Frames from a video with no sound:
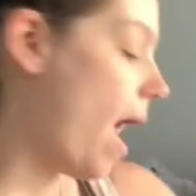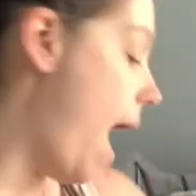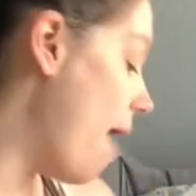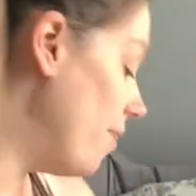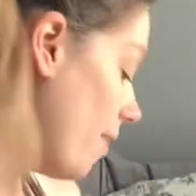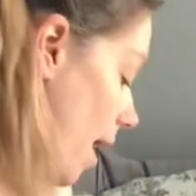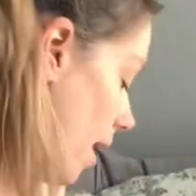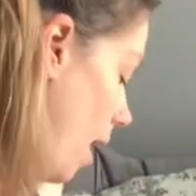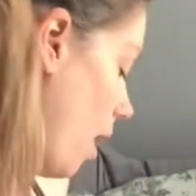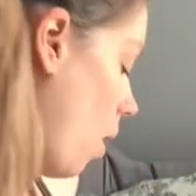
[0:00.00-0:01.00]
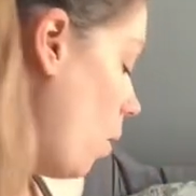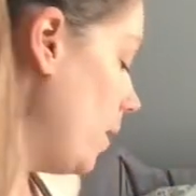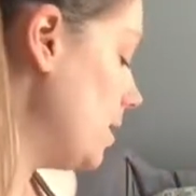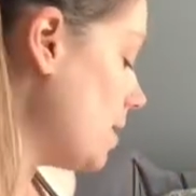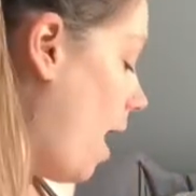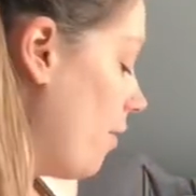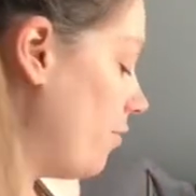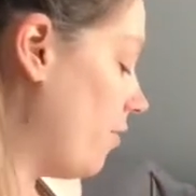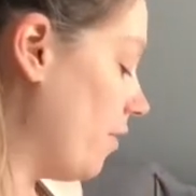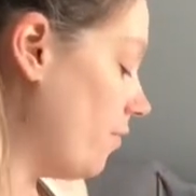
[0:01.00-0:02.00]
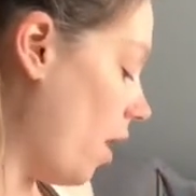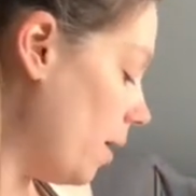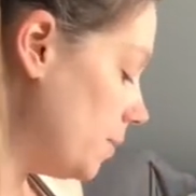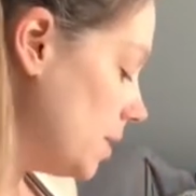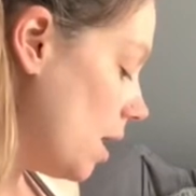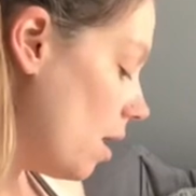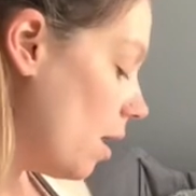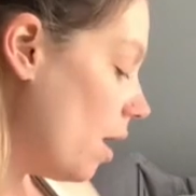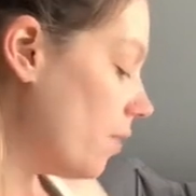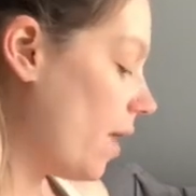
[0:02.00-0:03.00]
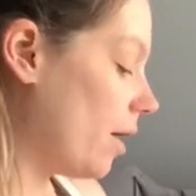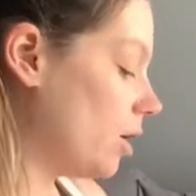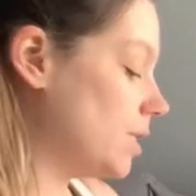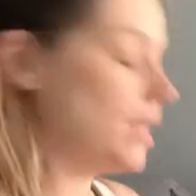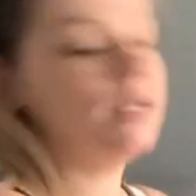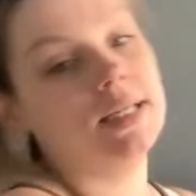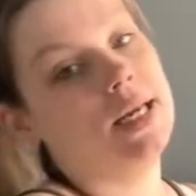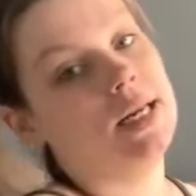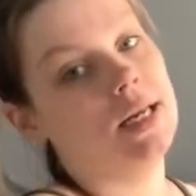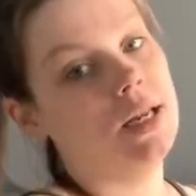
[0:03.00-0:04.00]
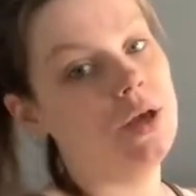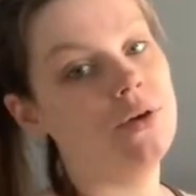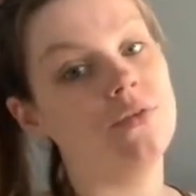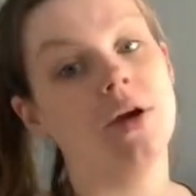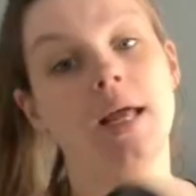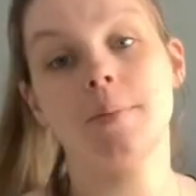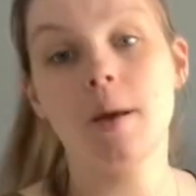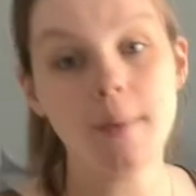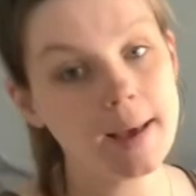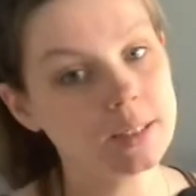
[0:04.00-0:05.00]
And then I always have flip-flops that are designated for in my bag.